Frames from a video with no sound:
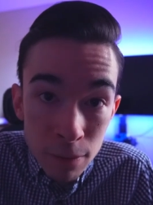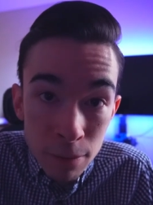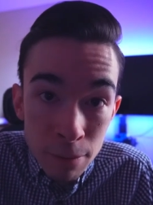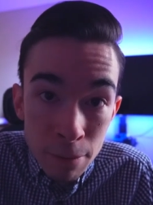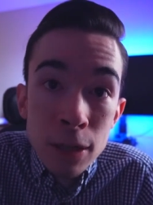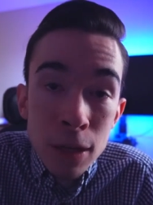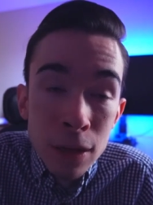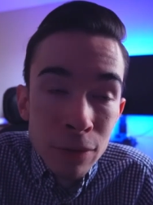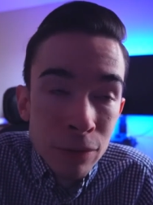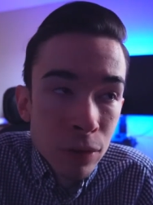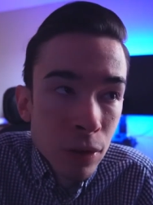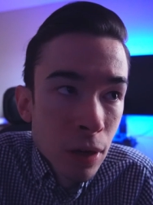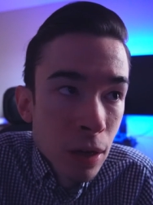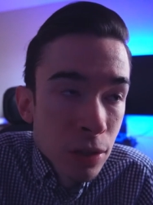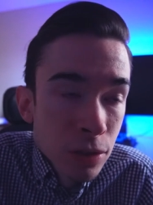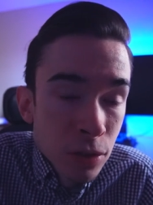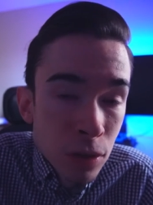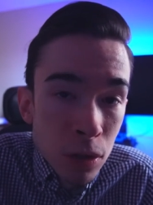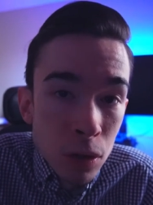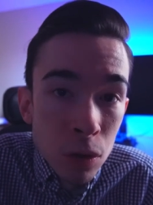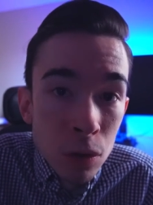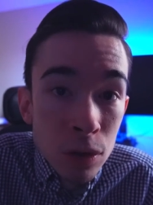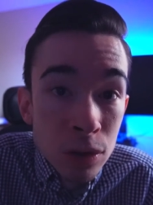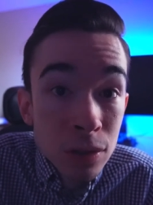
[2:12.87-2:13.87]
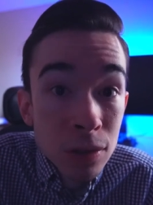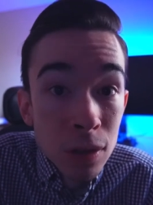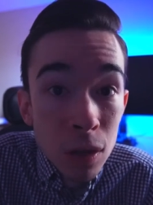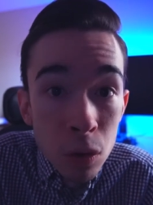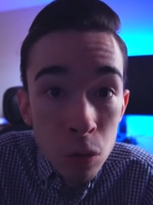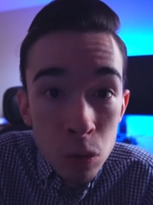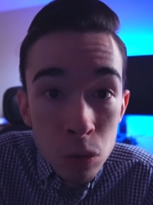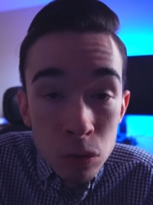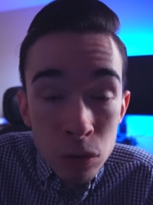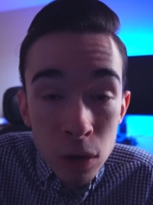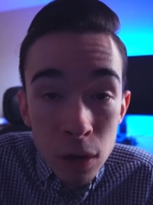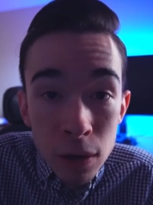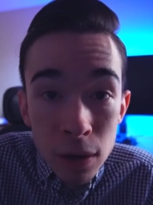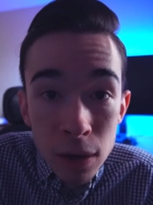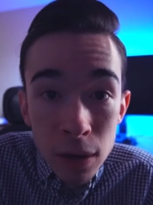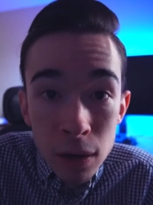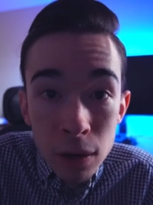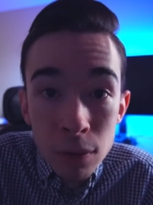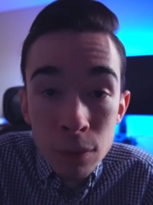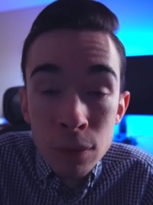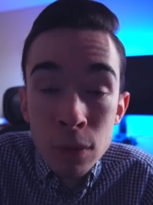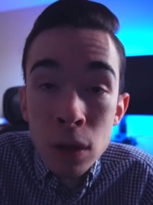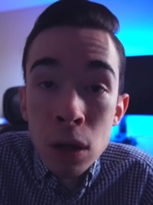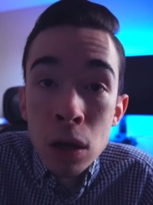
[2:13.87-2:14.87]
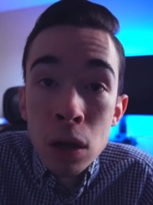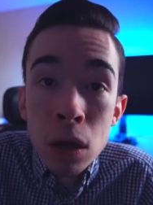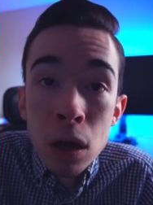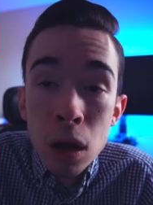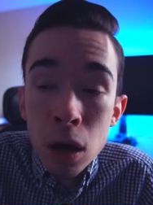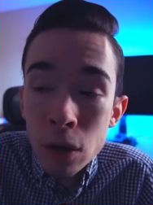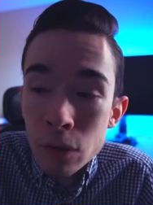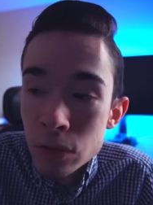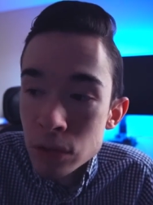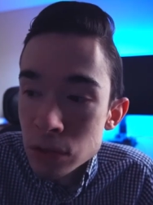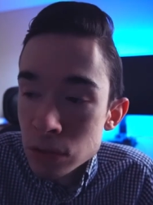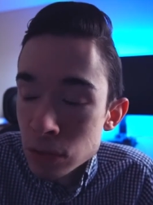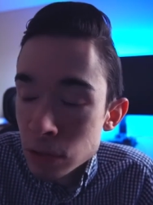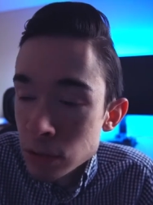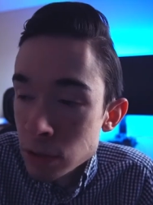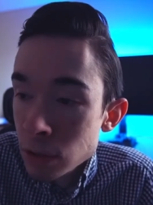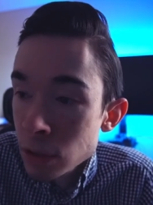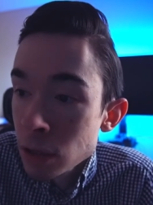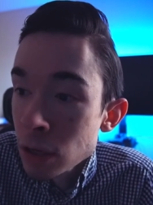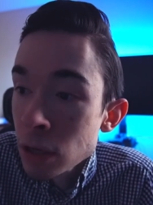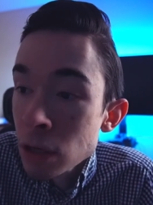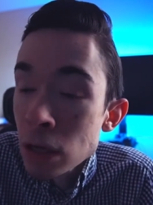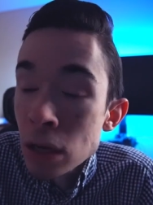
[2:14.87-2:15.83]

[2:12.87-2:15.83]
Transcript: Uh, you you know, it's cold right now, obviously.